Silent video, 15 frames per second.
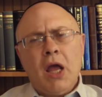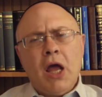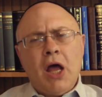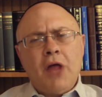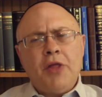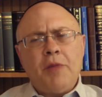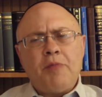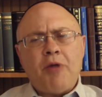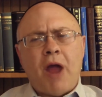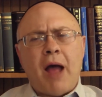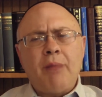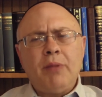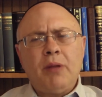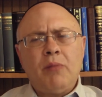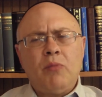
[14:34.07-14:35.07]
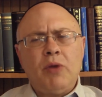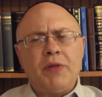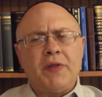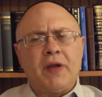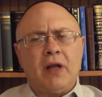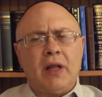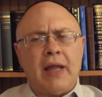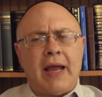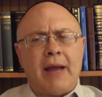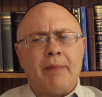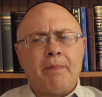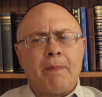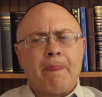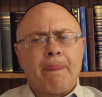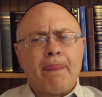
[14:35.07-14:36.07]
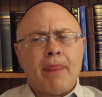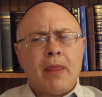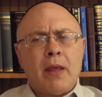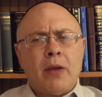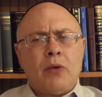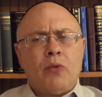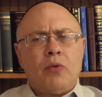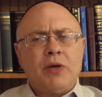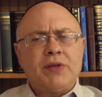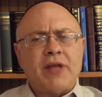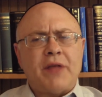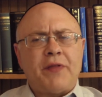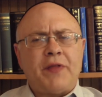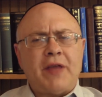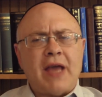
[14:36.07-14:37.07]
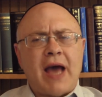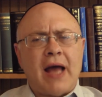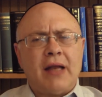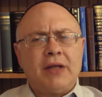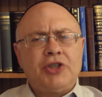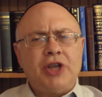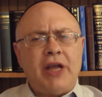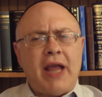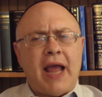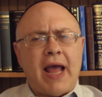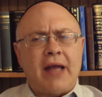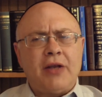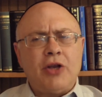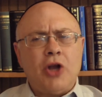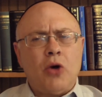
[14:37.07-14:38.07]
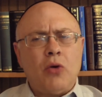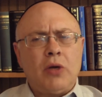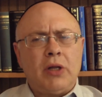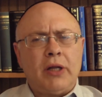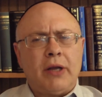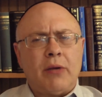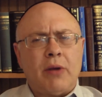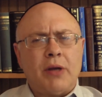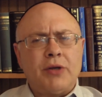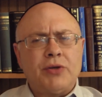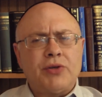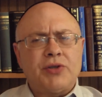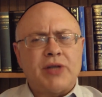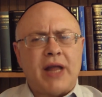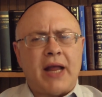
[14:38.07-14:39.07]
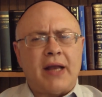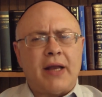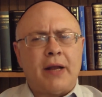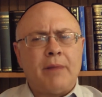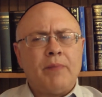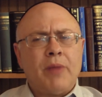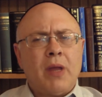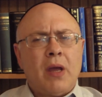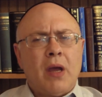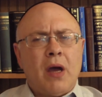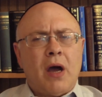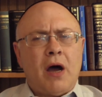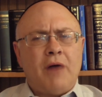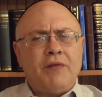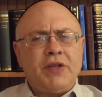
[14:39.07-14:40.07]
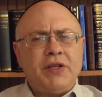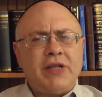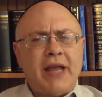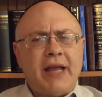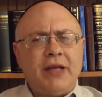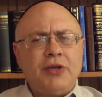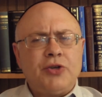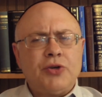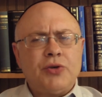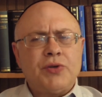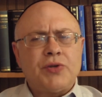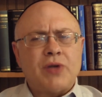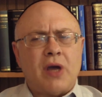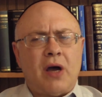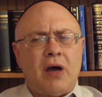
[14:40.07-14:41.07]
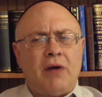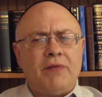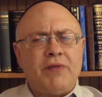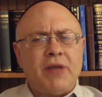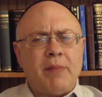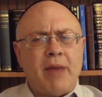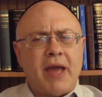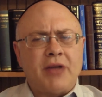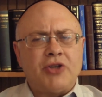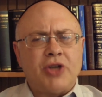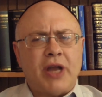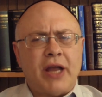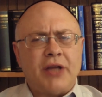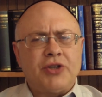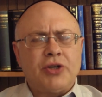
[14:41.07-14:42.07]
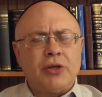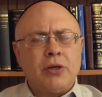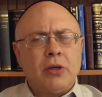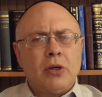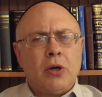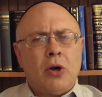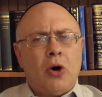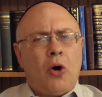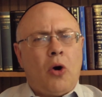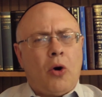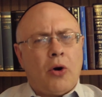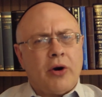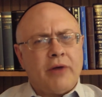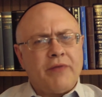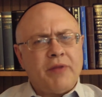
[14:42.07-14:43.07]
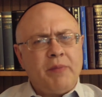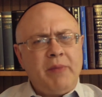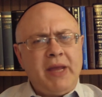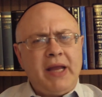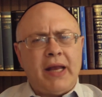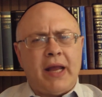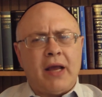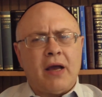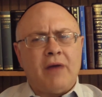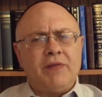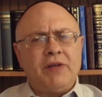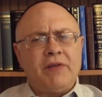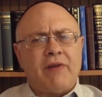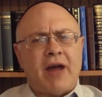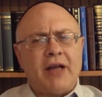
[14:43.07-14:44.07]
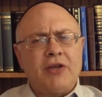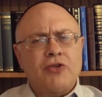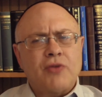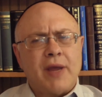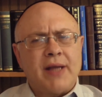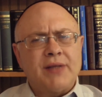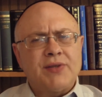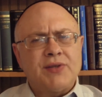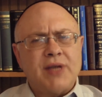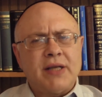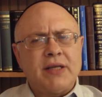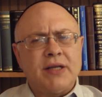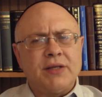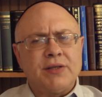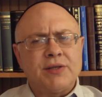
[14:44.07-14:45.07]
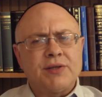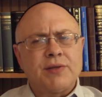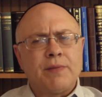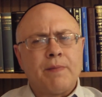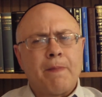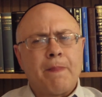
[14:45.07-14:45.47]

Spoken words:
The problem with the Kalām was that theology had no clear understanding of the dangers of the imagination or of the meaning of divine transcendence.